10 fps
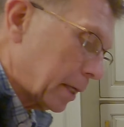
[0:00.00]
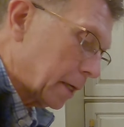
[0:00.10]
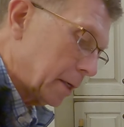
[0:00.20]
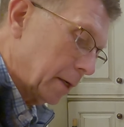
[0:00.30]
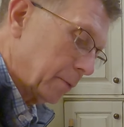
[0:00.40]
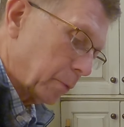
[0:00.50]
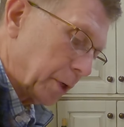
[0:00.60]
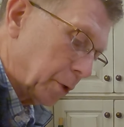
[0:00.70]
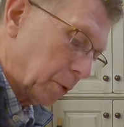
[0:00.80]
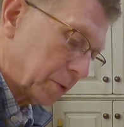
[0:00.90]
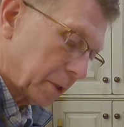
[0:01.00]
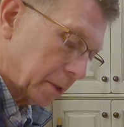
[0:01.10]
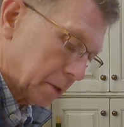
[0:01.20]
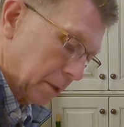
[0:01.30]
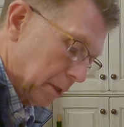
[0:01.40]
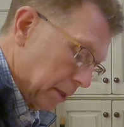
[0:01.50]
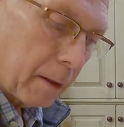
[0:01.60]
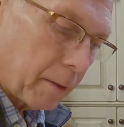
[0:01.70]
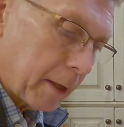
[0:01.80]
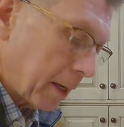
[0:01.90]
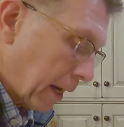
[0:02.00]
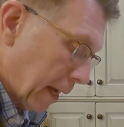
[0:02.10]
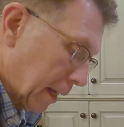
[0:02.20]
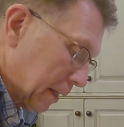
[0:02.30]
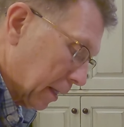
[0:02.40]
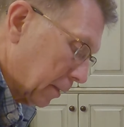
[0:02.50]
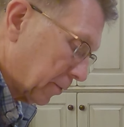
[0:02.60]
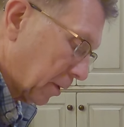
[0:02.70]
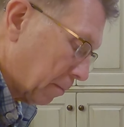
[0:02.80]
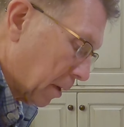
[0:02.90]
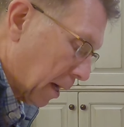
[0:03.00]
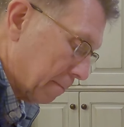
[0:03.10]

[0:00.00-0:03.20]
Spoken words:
in, reduce it, then add in some